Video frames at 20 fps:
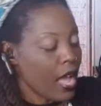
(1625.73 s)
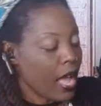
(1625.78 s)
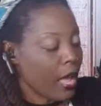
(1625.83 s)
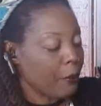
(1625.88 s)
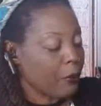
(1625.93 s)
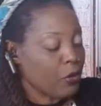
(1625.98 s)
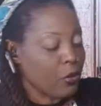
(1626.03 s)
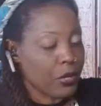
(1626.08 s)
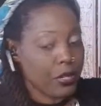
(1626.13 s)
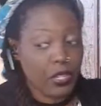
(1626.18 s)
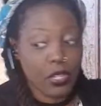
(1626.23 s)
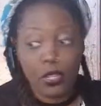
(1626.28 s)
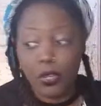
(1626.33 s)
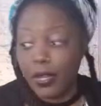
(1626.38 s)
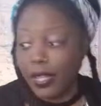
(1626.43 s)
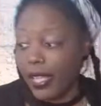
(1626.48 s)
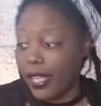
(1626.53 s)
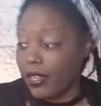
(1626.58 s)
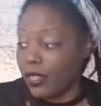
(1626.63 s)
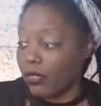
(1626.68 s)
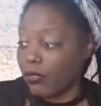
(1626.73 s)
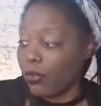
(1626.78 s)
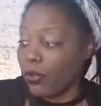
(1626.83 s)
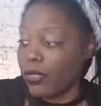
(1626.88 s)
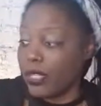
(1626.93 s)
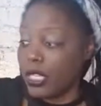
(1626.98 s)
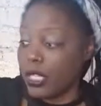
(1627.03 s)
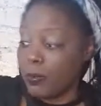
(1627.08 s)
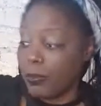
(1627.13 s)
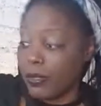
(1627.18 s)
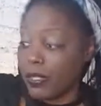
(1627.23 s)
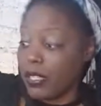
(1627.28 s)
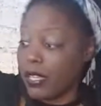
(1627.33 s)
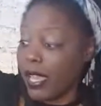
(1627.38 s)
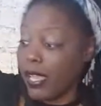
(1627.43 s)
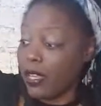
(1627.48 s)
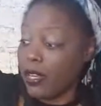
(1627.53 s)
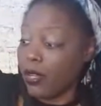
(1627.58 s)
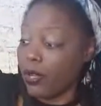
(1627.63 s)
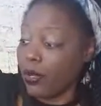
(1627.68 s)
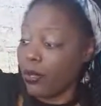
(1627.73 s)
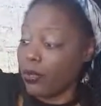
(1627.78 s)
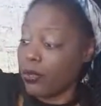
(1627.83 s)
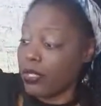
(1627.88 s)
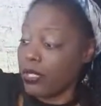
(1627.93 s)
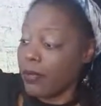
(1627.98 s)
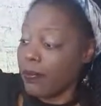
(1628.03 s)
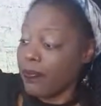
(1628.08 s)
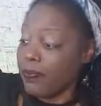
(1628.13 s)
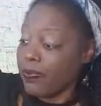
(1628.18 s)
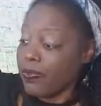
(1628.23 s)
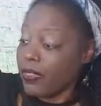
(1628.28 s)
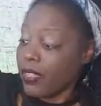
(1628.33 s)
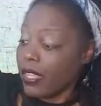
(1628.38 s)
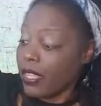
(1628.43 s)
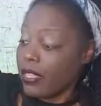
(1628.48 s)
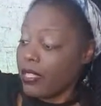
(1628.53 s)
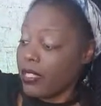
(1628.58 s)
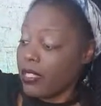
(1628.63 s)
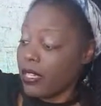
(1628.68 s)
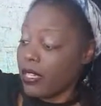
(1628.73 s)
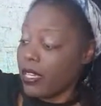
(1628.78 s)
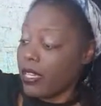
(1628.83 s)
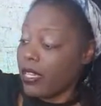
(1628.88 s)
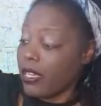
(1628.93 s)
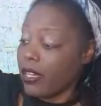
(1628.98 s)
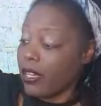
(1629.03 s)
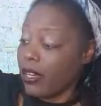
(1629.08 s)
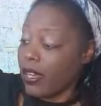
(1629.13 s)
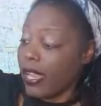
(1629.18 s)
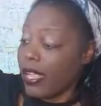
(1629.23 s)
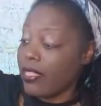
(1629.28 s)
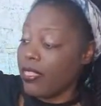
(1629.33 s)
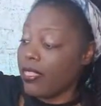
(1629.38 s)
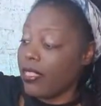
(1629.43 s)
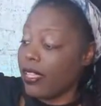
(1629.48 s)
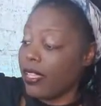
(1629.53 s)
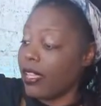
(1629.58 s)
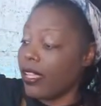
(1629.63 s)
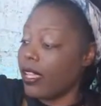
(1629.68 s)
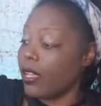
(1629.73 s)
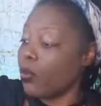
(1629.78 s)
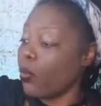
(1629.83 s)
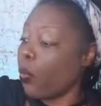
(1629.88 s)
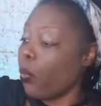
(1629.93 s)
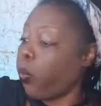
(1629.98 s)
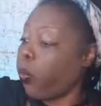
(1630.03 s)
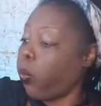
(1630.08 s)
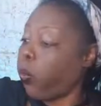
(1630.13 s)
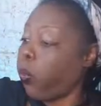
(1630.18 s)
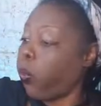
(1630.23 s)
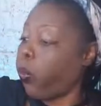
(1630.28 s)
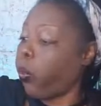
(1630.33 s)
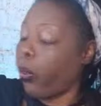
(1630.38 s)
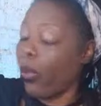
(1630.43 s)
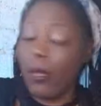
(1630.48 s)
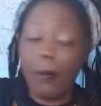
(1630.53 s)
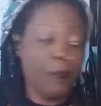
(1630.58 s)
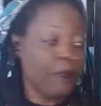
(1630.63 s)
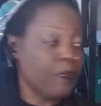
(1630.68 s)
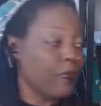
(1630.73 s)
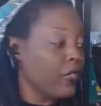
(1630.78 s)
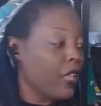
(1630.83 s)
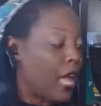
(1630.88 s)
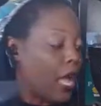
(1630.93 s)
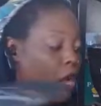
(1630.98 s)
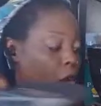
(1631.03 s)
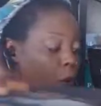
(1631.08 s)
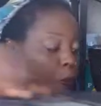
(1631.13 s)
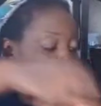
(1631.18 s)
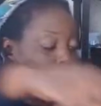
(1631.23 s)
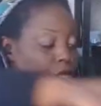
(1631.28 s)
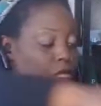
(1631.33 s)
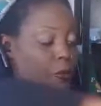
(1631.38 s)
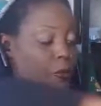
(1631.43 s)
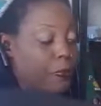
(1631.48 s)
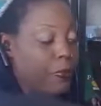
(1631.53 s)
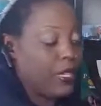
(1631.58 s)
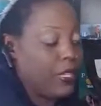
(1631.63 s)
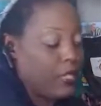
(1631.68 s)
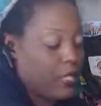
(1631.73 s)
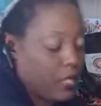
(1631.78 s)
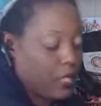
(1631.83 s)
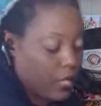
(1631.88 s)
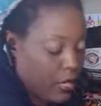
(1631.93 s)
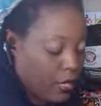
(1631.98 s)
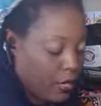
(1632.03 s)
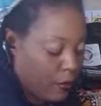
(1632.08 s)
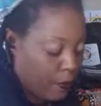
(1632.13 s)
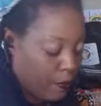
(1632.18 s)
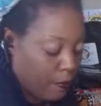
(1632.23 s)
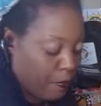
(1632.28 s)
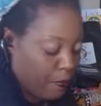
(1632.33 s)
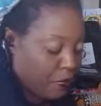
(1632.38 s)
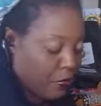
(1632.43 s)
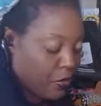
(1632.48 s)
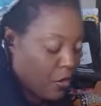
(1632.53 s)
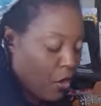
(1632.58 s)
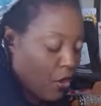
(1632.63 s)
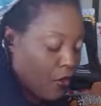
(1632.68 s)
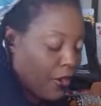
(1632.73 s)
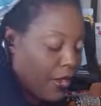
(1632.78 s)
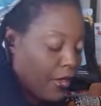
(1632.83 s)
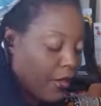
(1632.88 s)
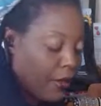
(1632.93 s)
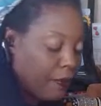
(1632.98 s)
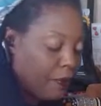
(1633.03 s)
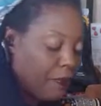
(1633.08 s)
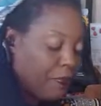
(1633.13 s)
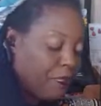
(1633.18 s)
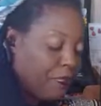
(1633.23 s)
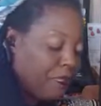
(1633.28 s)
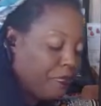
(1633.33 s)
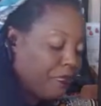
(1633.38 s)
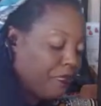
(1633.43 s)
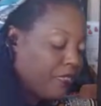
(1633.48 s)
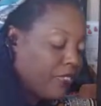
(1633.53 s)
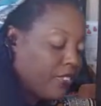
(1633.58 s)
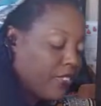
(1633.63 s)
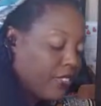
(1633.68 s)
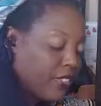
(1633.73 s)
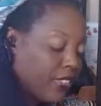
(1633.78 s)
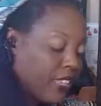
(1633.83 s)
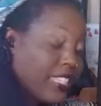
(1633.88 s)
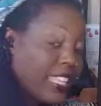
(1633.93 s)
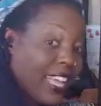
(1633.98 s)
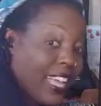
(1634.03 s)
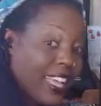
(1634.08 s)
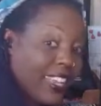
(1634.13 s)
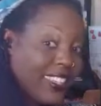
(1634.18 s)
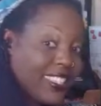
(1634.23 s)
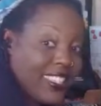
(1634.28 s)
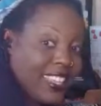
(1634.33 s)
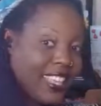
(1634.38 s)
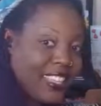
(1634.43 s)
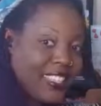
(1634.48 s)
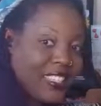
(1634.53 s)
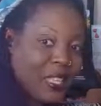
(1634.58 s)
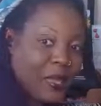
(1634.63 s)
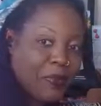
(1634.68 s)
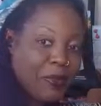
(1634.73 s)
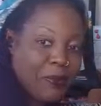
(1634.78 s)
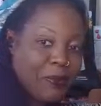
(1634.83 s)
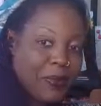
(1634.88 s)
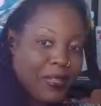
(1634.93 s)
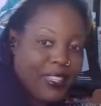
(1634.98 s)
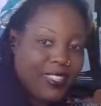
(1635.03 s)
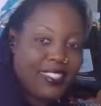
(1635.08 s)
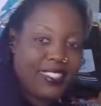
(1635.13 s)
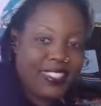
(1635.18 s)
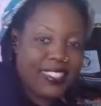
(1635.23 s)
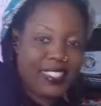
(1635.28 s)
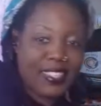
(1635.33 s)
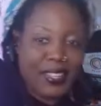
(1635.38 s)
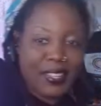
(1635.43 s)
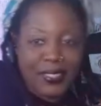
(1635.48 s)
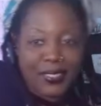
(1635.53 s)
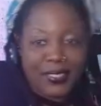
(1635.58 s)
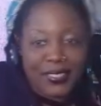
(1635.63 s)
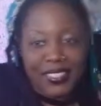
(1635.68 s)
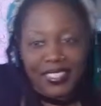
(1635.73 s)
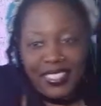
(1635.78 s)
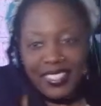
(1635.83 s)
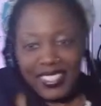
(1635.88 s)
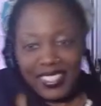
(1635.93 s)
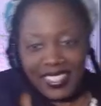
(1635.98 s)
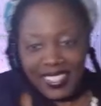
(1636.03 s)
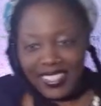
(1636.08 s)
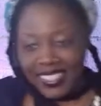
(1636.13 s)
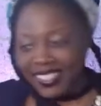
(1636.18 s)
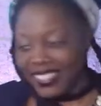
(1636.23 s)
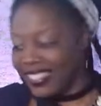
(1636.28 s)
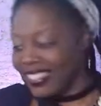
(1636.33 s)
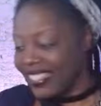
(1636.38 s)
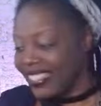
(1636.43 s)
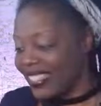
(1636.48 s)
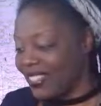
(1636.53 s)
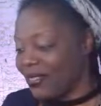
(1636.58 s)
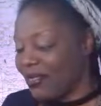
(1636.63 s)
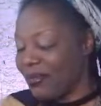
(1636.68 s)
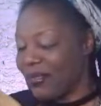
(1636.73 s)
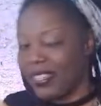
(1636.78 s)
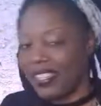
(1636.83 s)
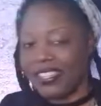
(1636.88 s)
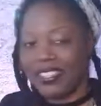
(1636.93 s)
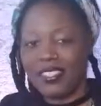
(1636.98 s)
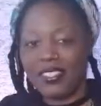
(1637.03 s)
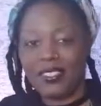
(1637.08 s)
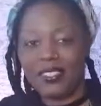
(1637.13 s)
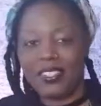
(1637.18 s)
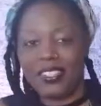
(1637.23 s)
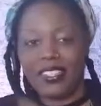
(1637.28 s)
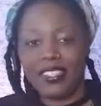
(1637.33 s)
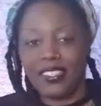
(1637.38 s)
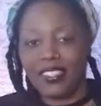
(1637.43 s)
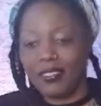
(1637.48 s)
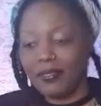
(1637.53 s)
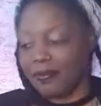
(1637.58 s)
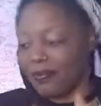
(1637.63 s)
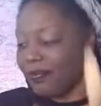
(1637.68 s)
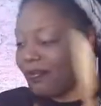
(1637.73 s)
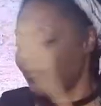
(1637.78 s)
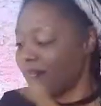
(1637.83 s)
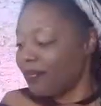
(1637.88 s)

I'm going to go ahead and throw these potatoes into here and then I'll put the beets in. All right. Because I got to slice up the beet. So let's see what we can do here.